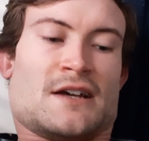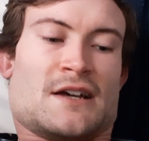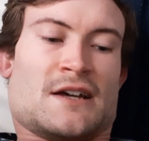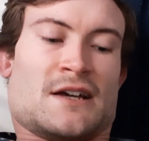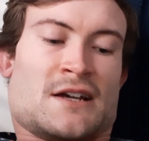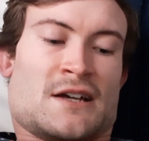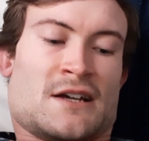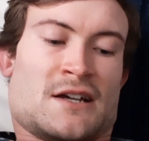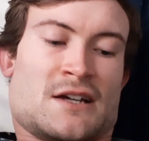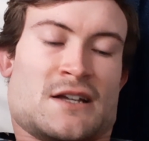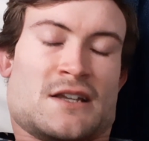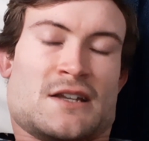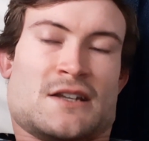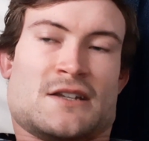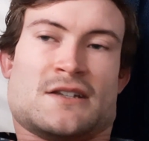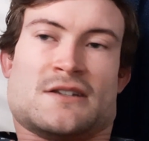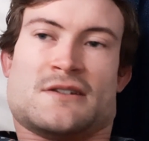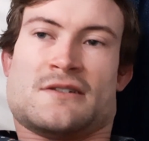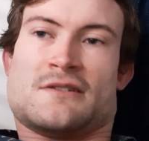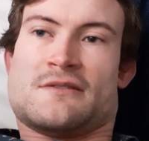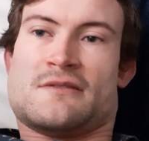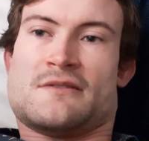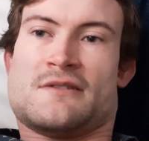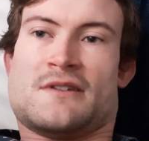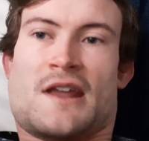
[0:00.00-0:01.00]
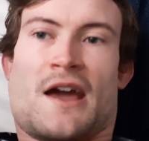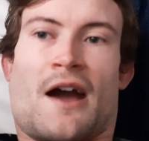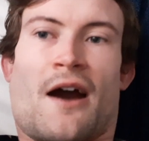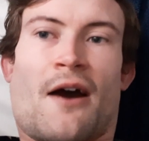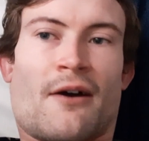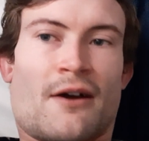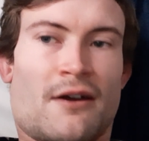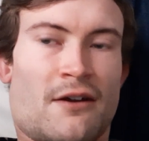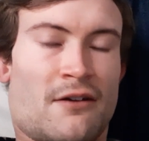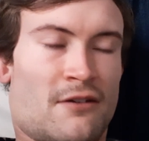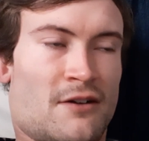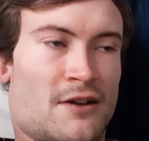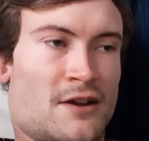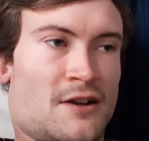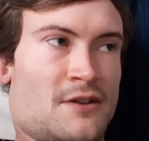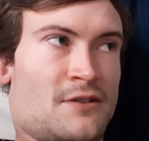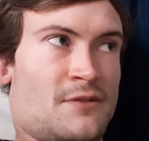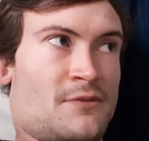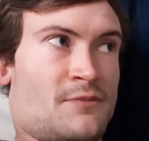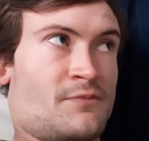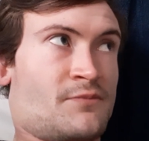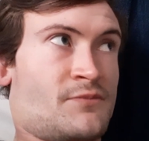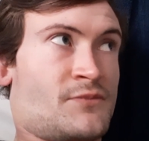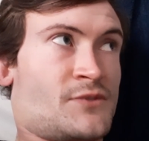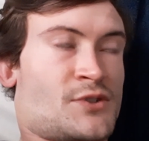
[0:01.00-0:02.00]
And now here
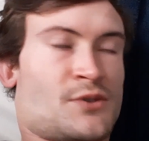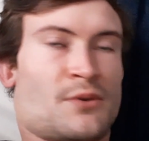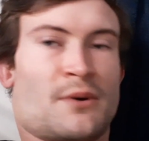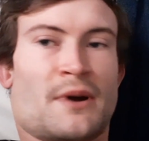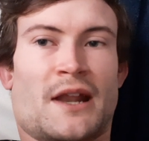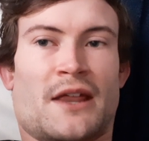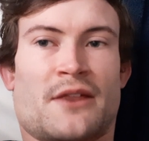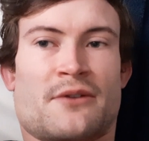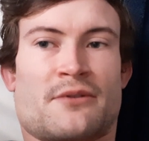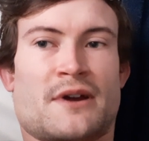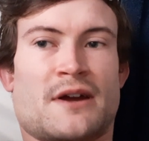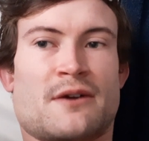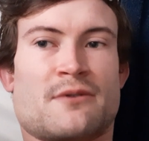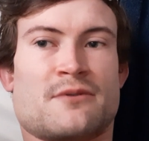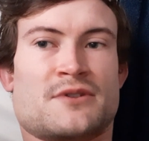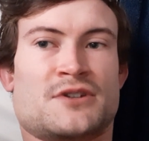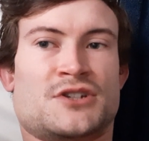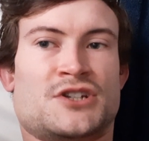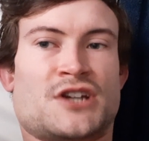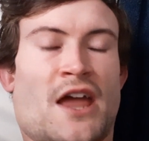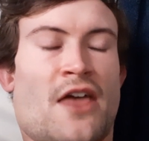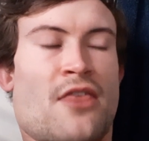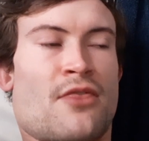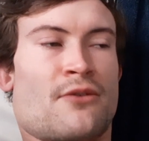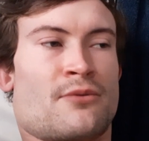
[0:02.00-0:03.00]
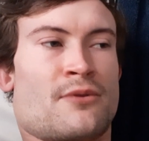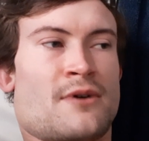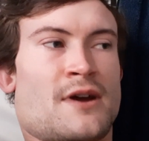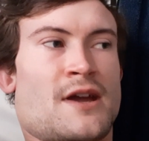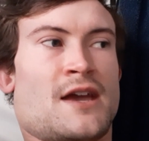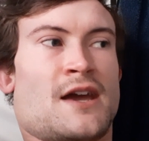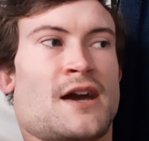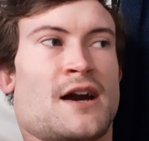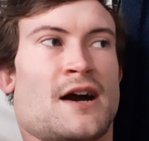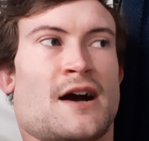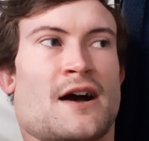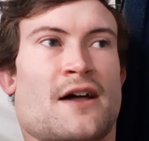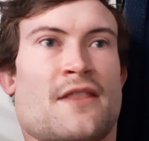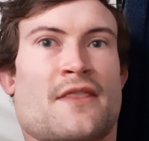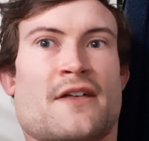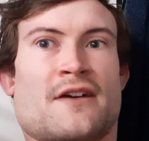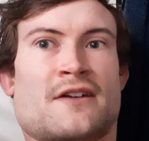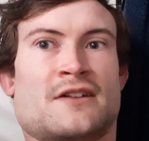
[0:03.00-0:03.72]
in 23 with Gen 3 car,